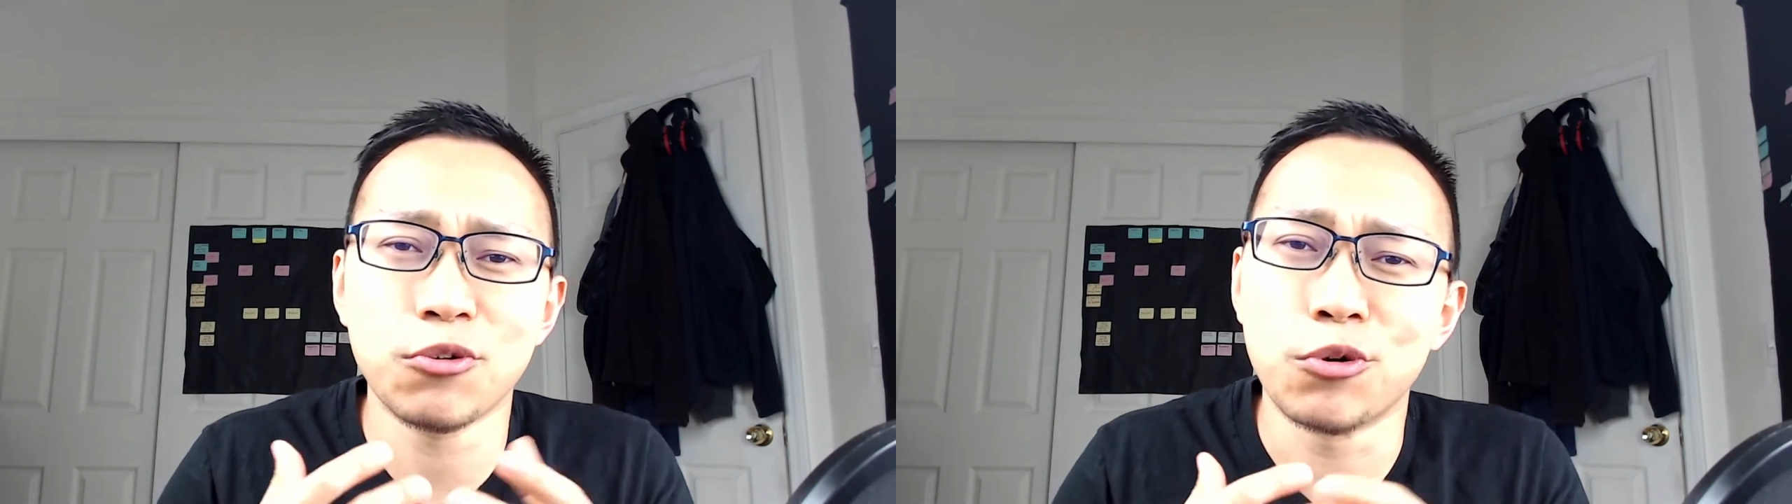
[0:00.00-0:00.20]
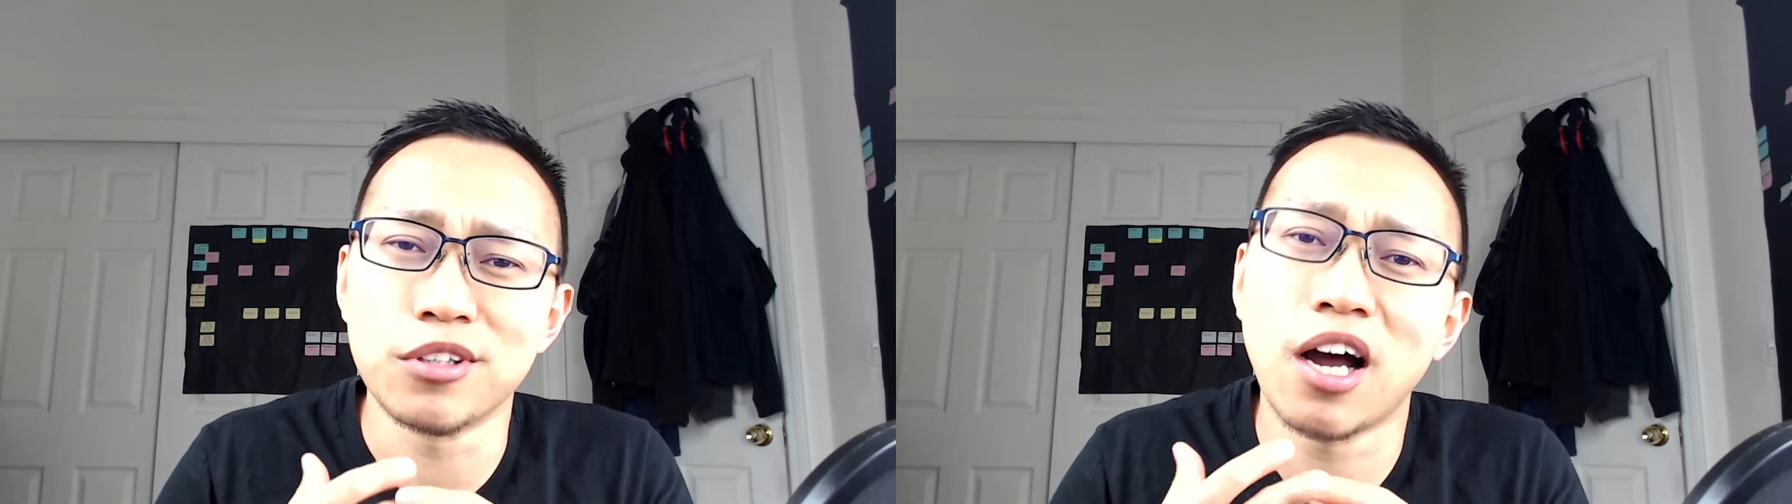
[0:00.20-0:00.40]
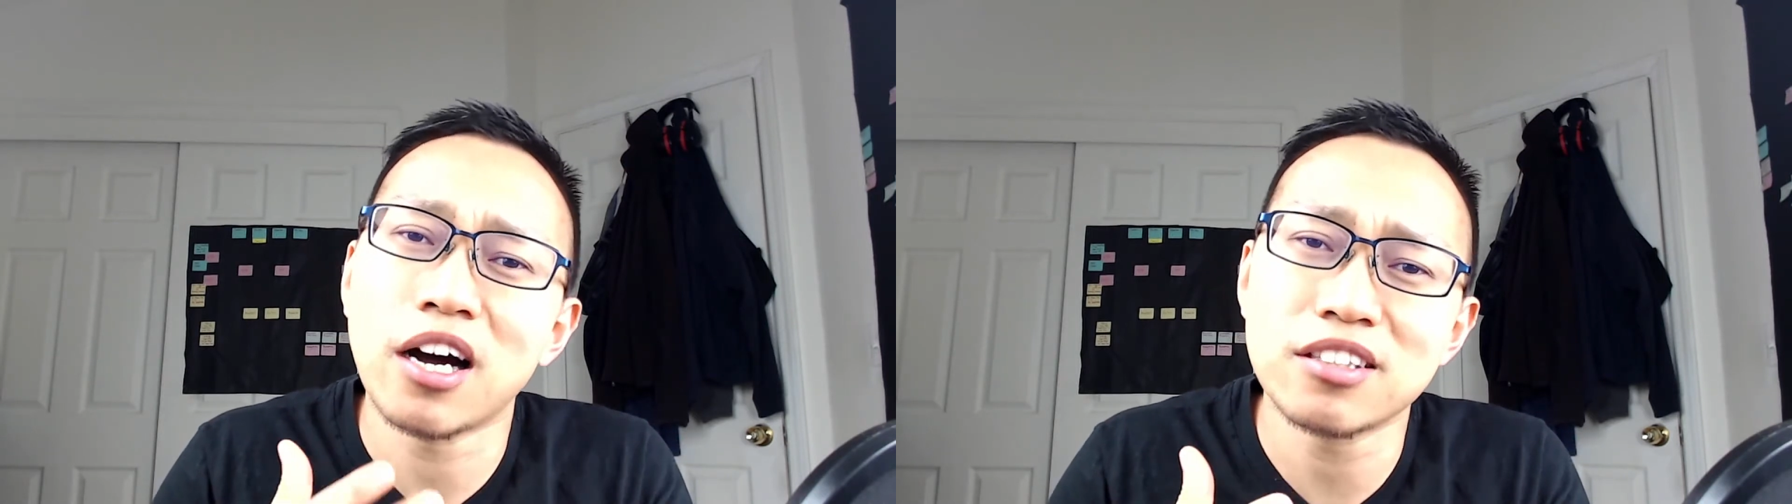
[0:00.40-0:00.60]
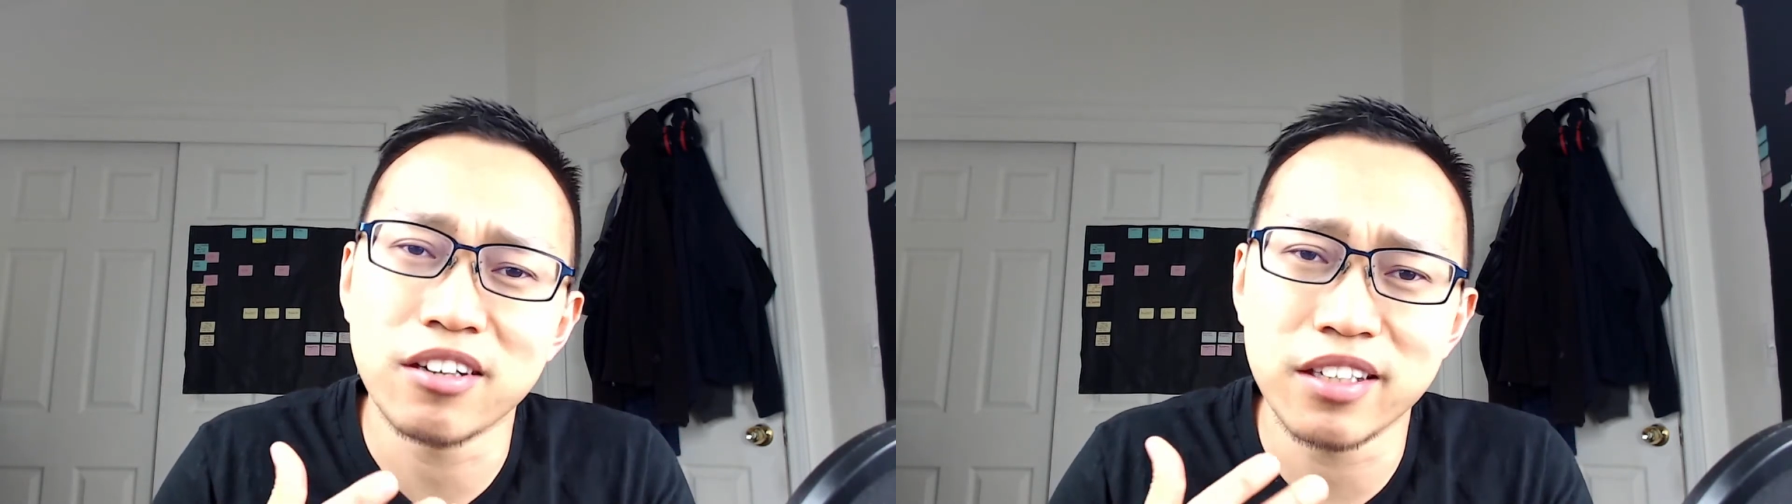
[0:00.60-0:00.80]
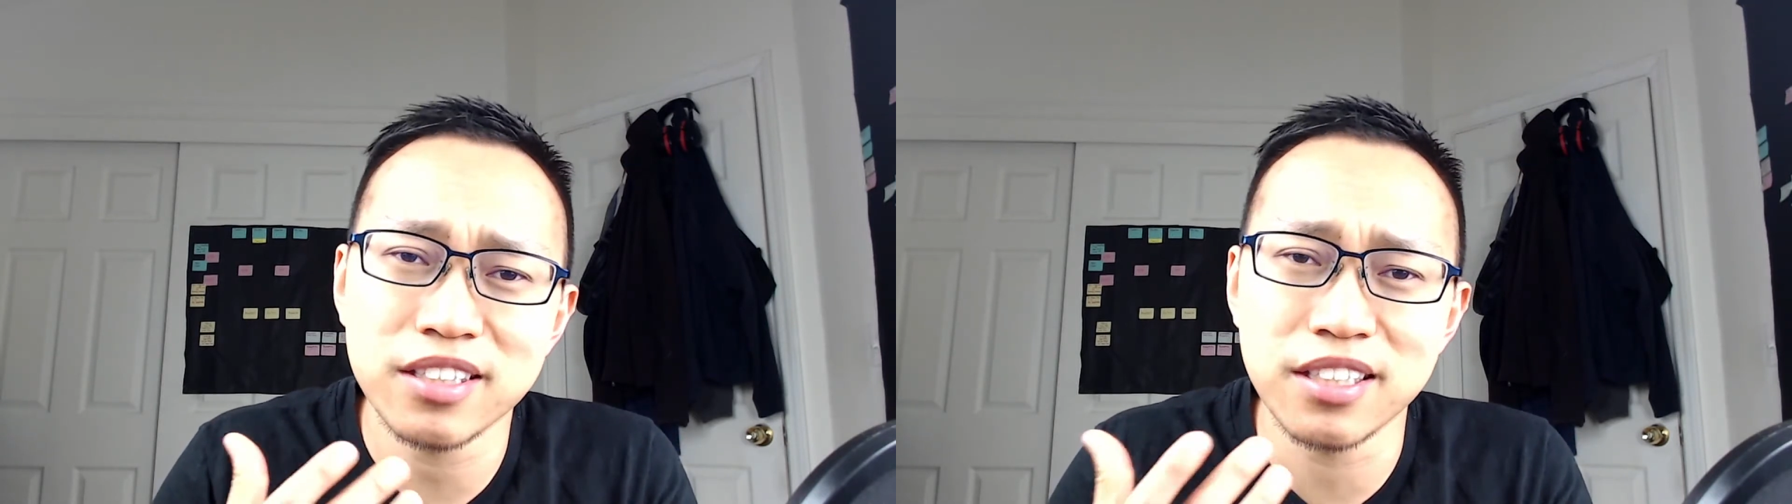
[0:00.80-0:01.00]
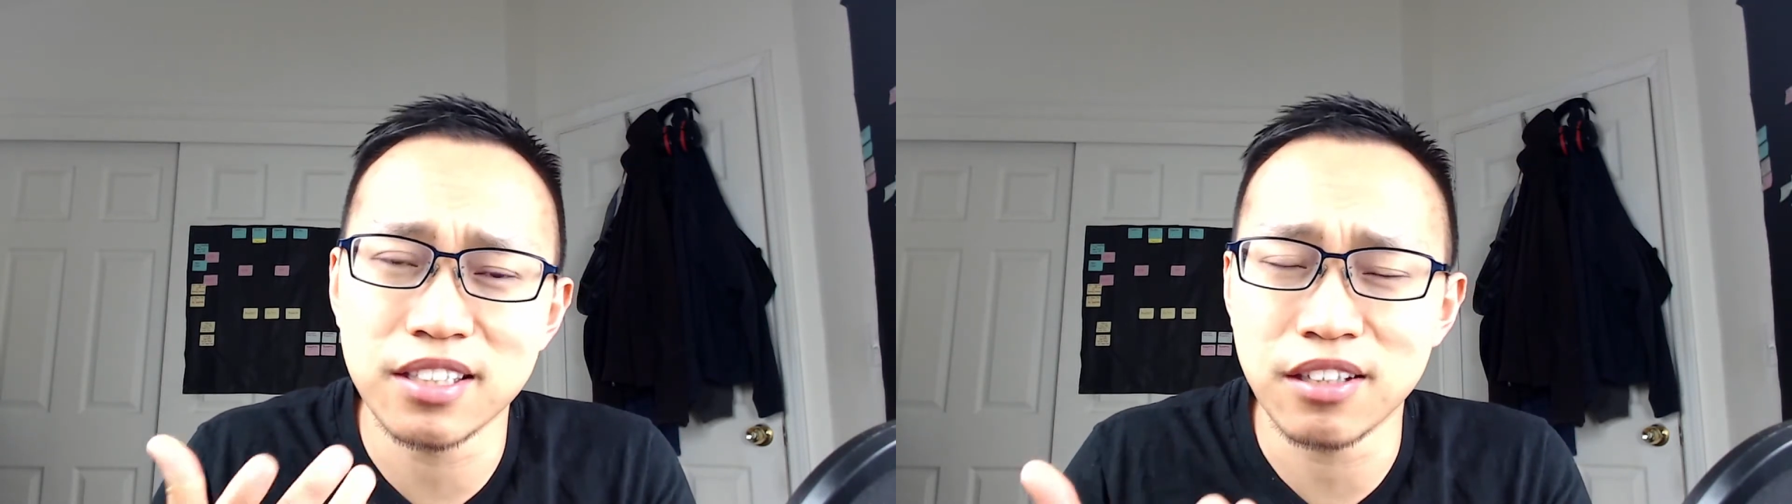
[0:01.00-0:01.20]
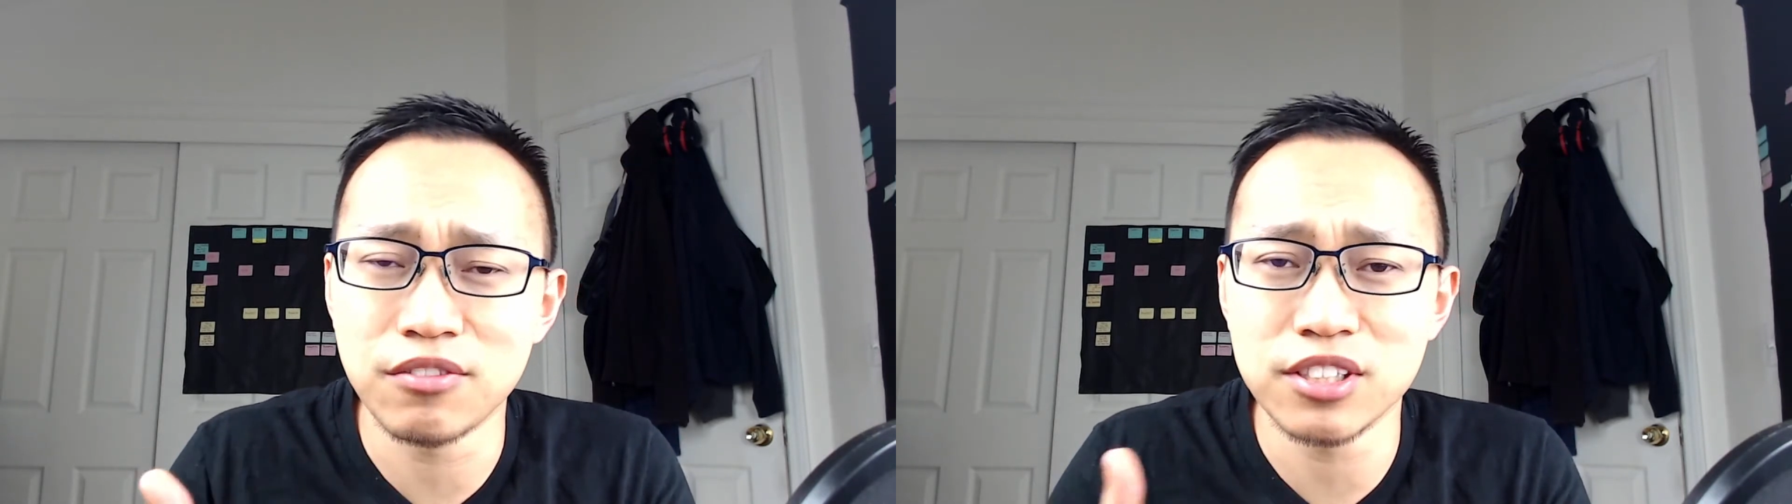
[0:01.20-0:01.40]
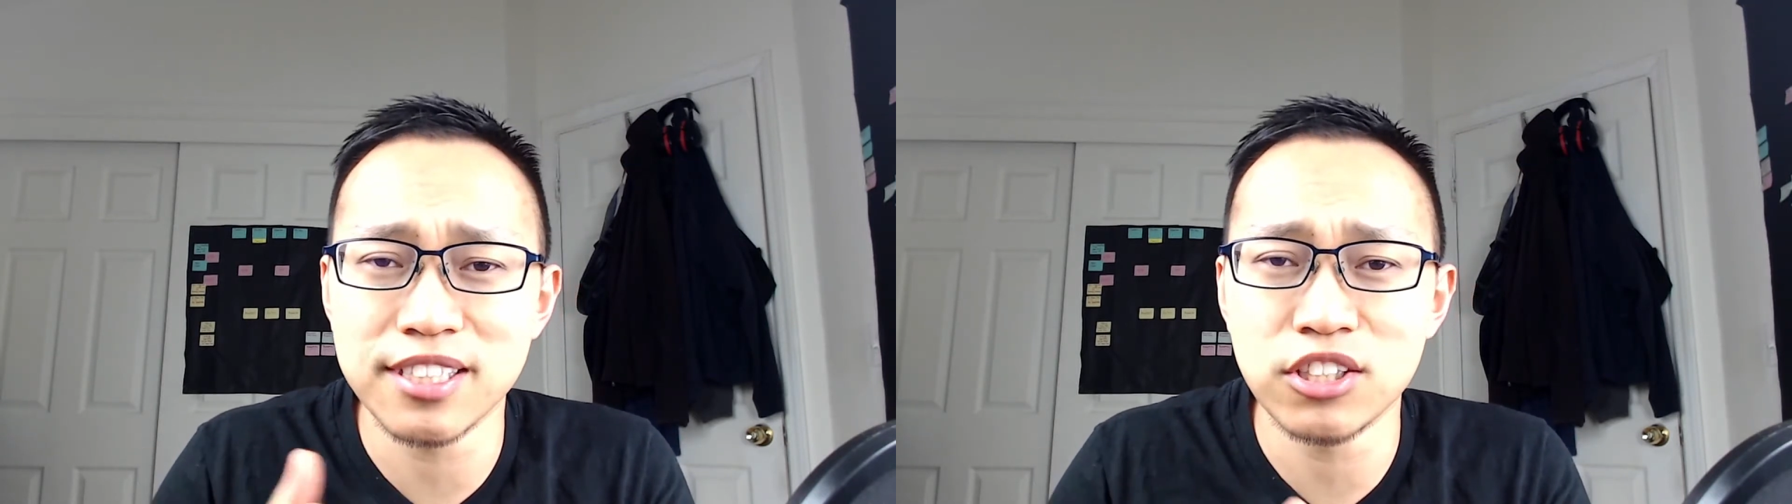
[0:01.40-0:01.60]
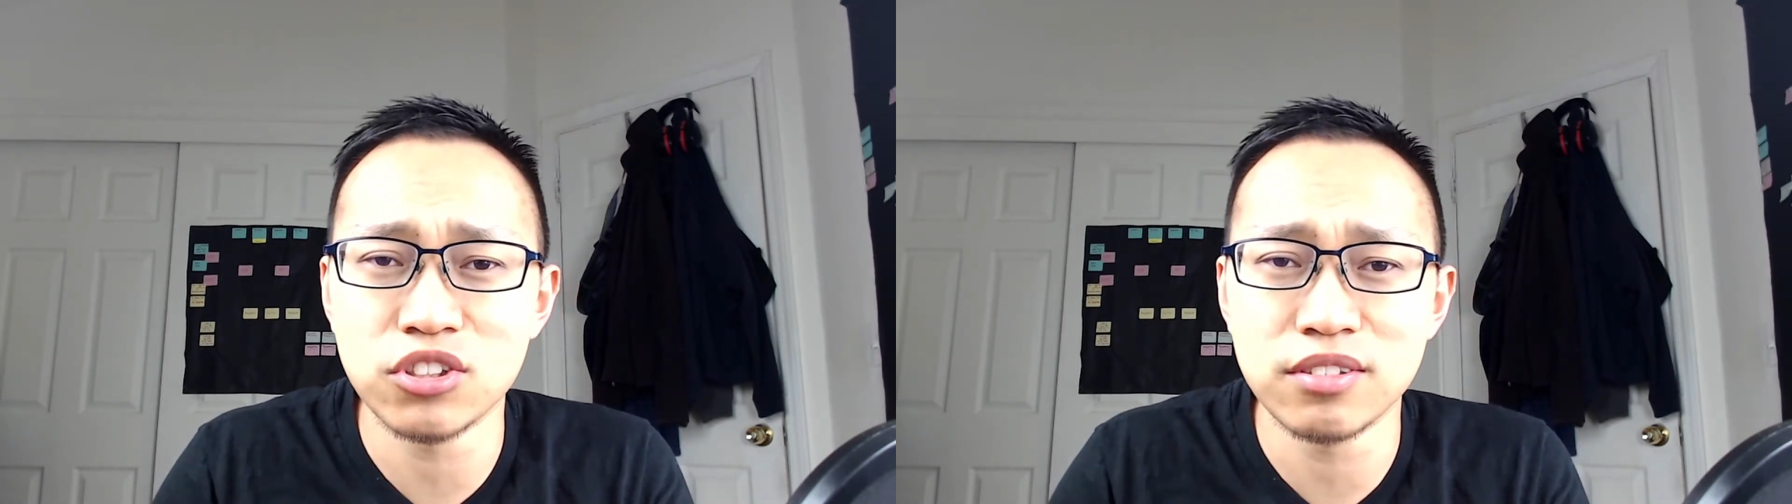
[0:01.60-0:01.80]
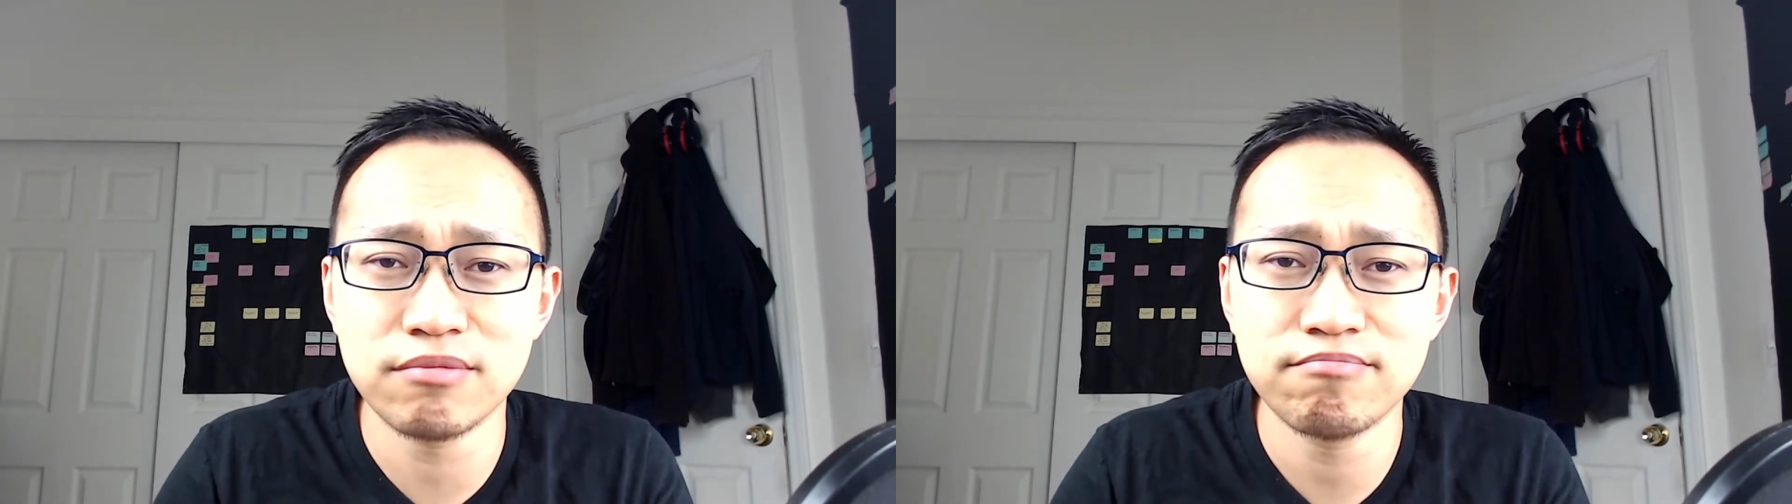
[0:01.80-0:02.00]
or not talk in a
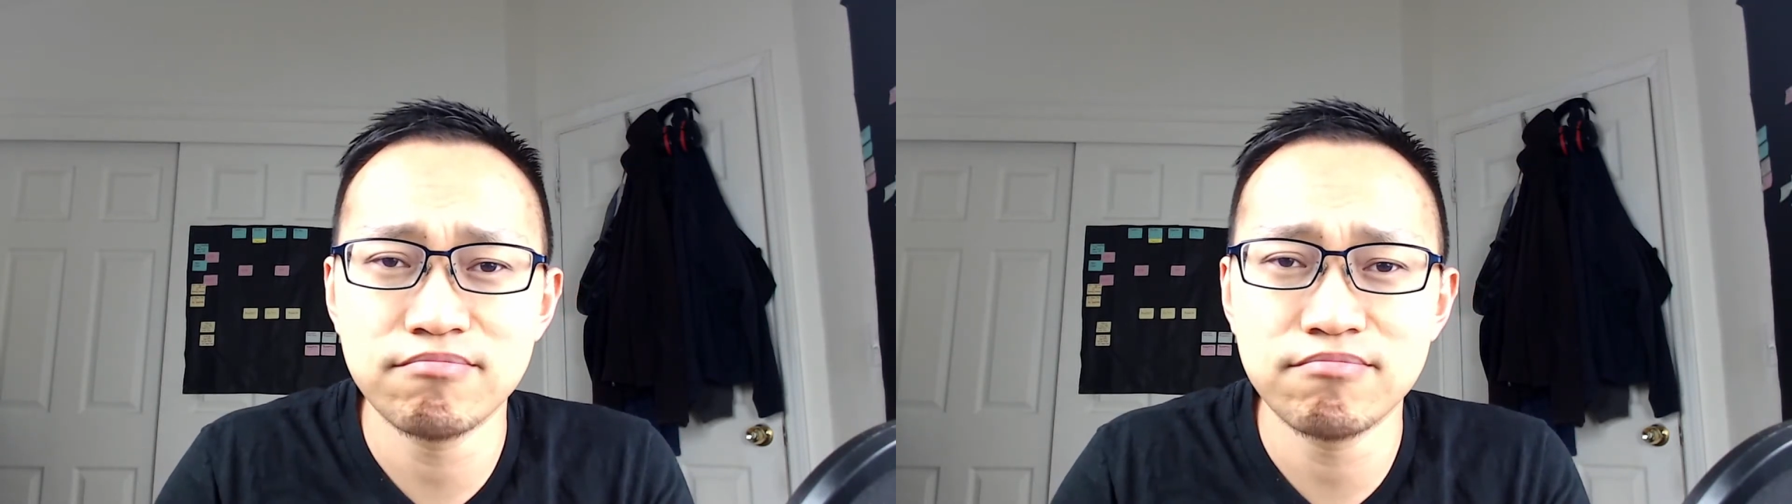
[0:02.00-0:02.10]
conversation.